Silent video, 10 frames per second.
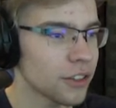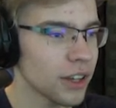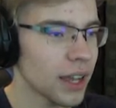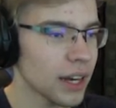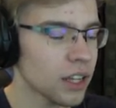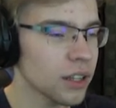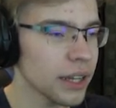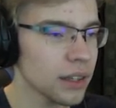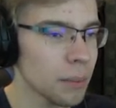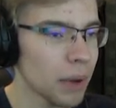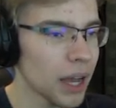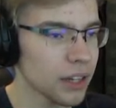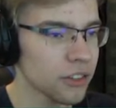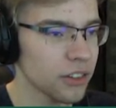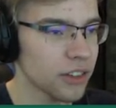So you gotta click the
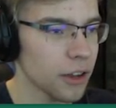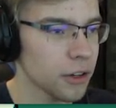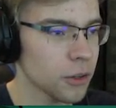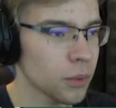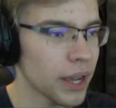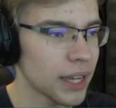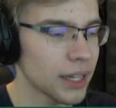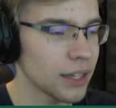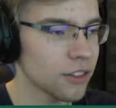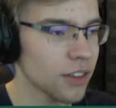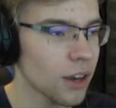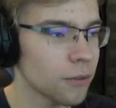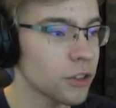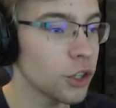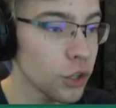boxes out of the way. Instead
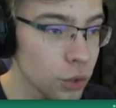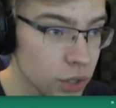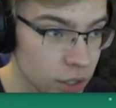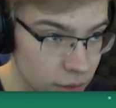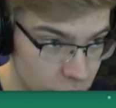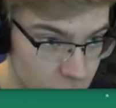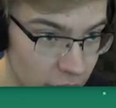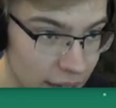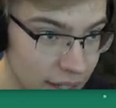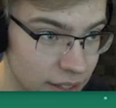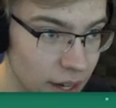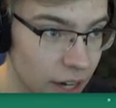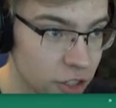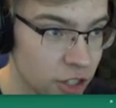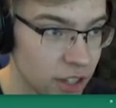of you trying to
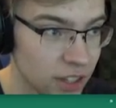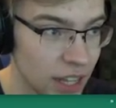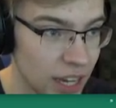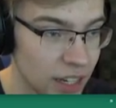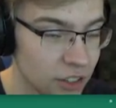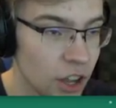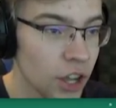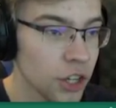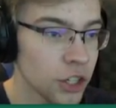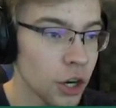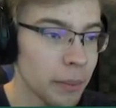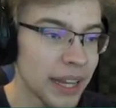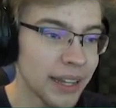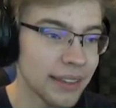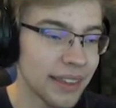dodge the things, you're
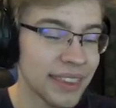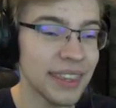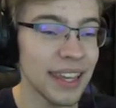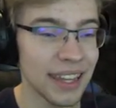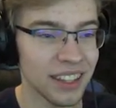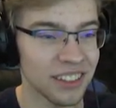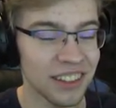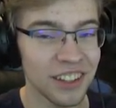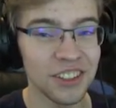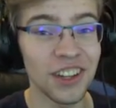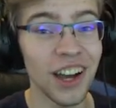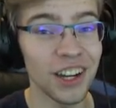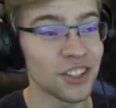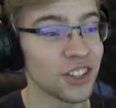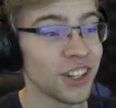making the things
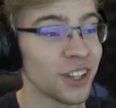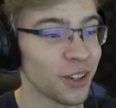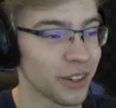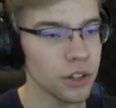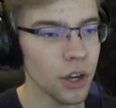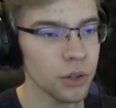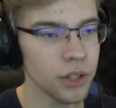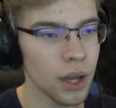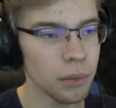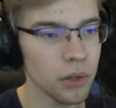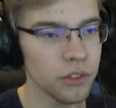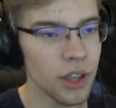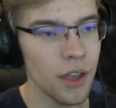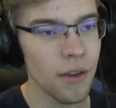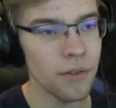dodge you. No doubles?
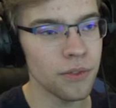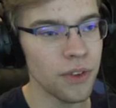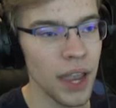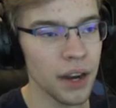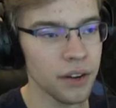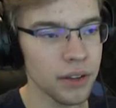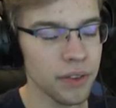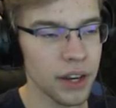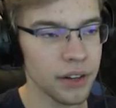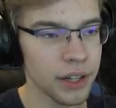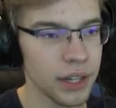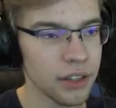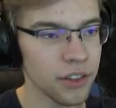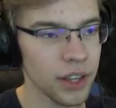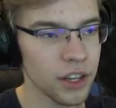Very, very
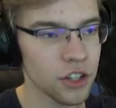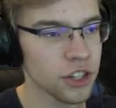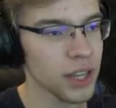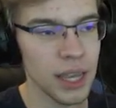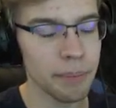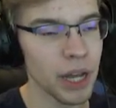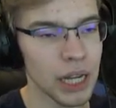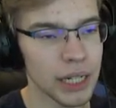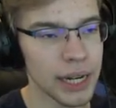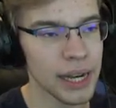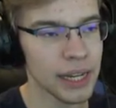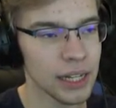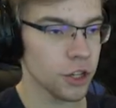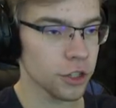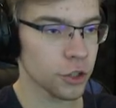easy. You just keep on
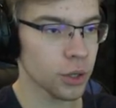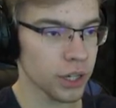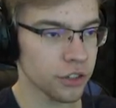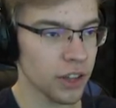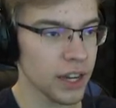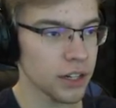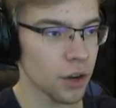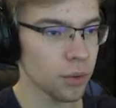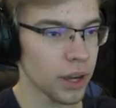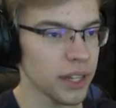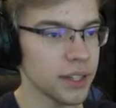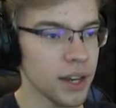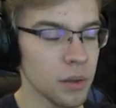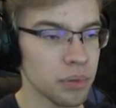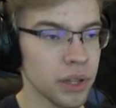clicking. Just a quick side note, why I
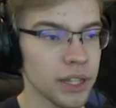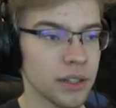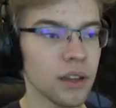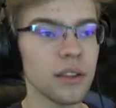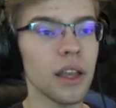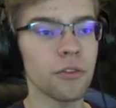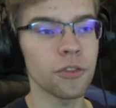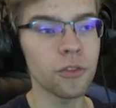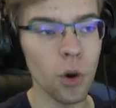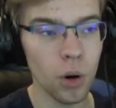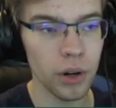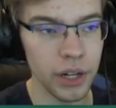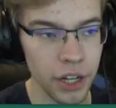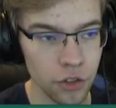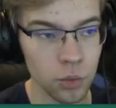didn't play Duck Life
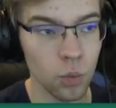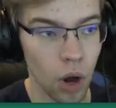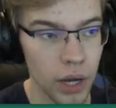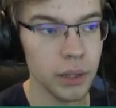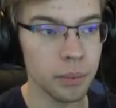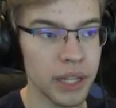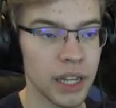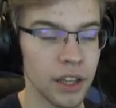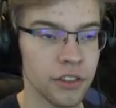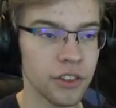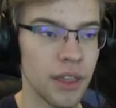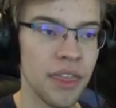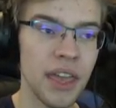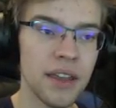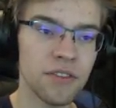4 is one, because
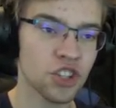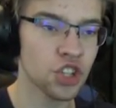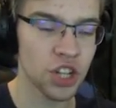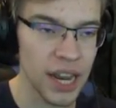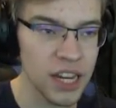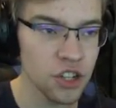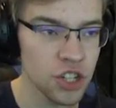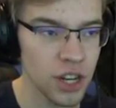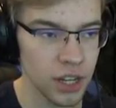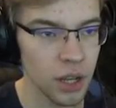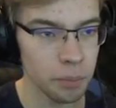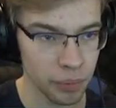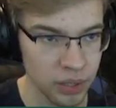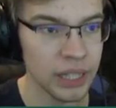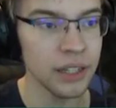they've changed it
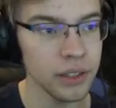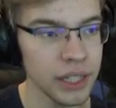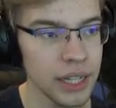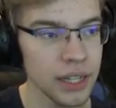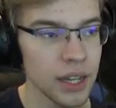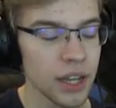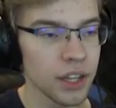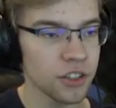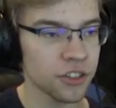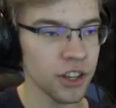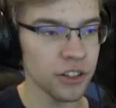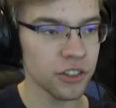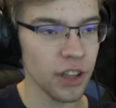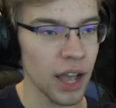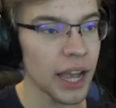completely
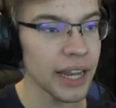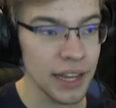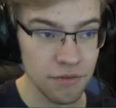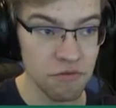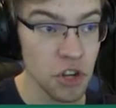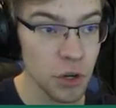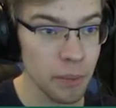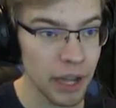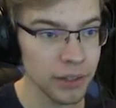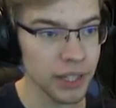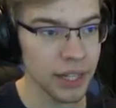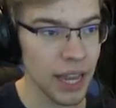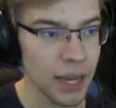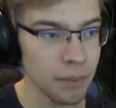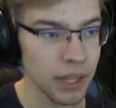since I knew about the
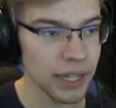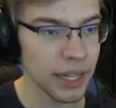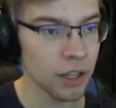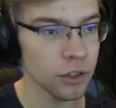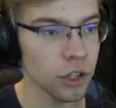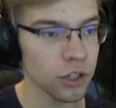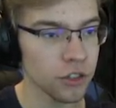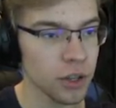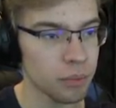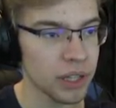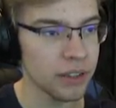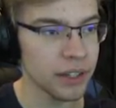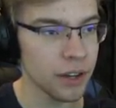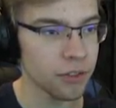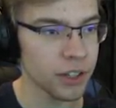game. Like, it looks
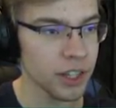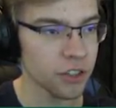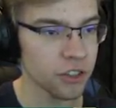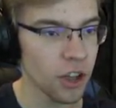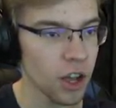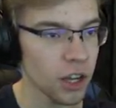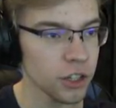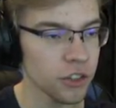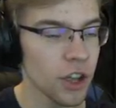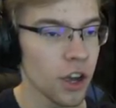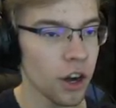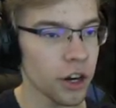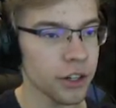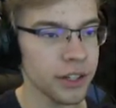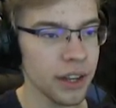completely different. The songs
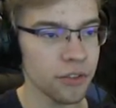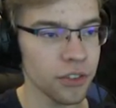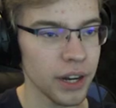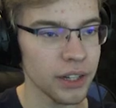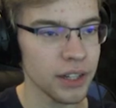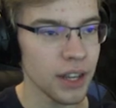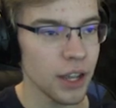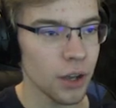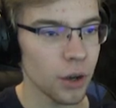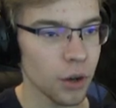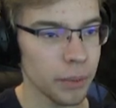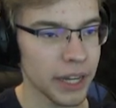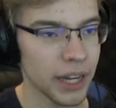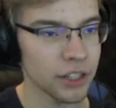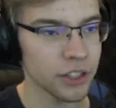are different. Oh
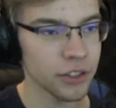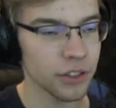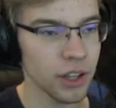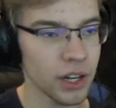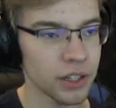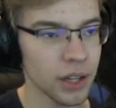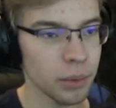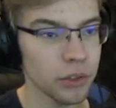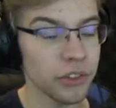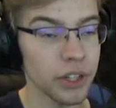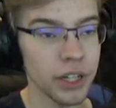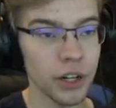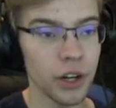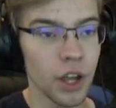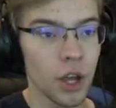my gosh, there's a lot of doubles in
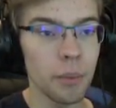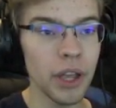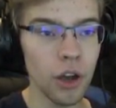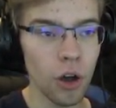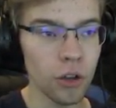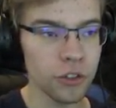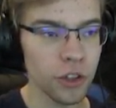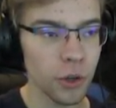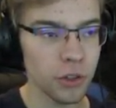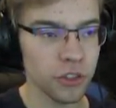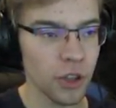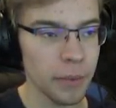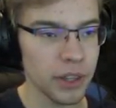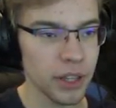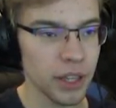here. But also,
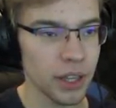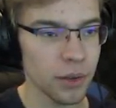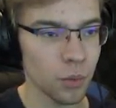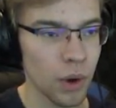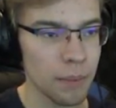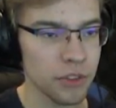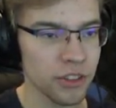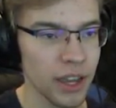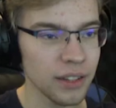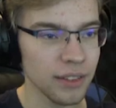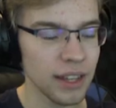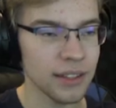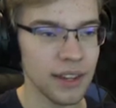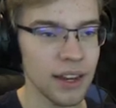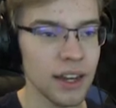some of the websites,
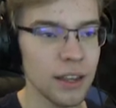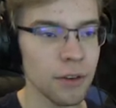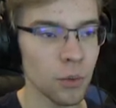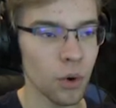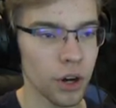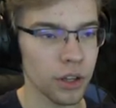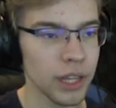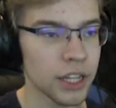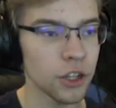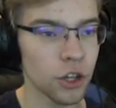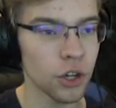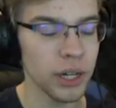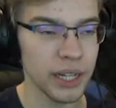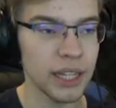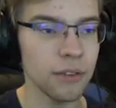it didn't even work. Like, you
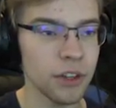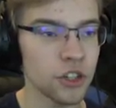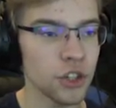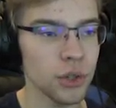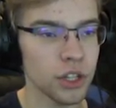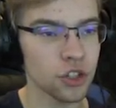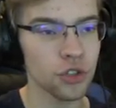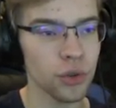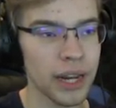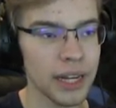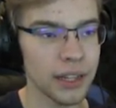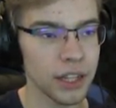couldn't even do the training.